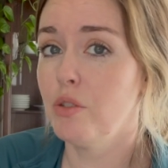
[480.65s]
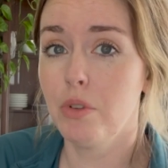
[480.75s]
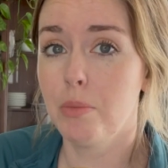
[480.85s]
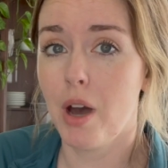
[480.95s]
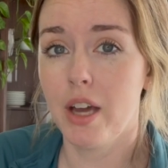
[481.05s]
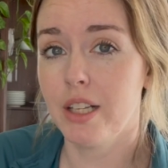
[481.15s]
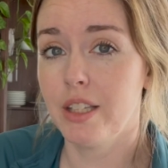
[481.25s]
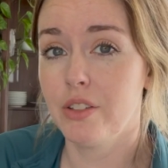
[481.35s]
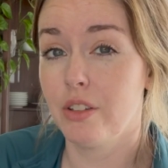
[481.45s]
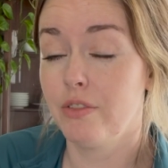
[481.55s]
repotted
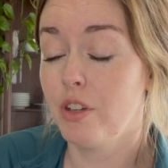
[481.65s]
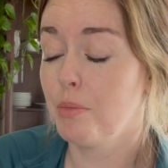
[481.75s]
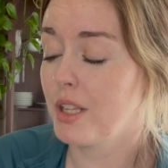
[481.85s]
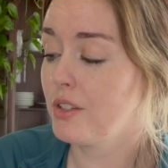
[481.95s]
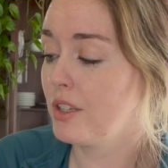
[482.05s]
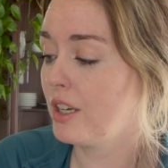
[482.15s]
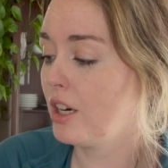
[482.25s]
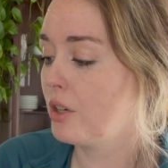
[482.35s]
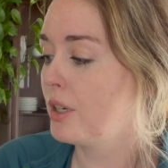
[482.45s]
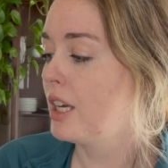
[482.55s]
this a few months
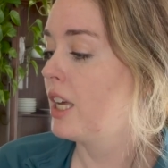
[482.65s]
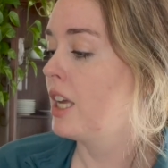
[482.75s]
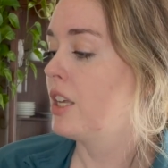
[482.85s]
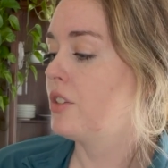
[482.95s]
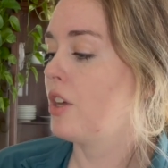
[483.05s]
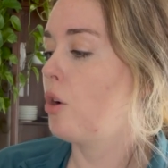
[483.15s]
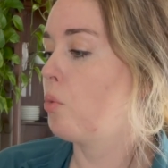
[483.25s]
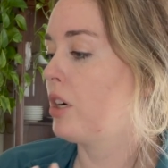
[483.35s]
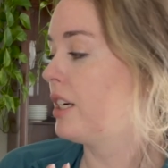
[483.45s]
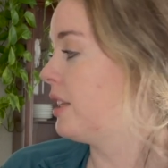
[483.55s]
ago. So
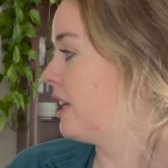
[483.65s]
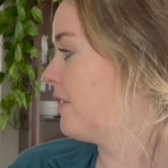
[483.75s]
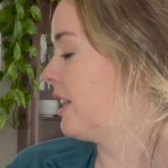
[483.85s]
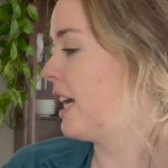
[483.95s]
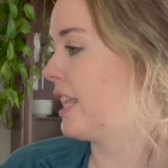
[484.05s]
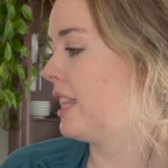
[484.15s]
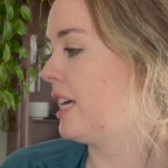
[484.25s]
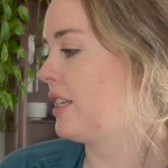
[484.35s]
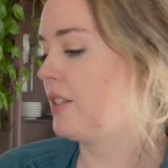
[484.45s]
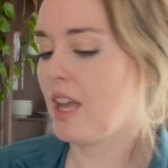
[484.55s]
we're gonna leave it like
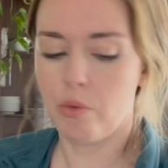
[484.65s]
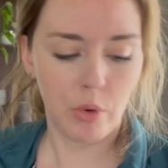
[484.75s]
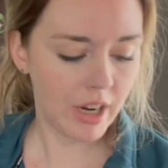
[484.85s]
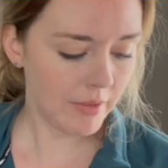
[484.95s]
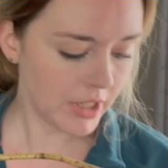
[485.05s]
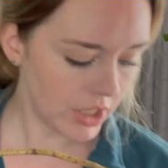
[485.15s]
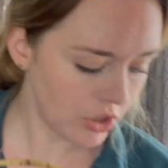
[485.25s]
this. And what I'm gonna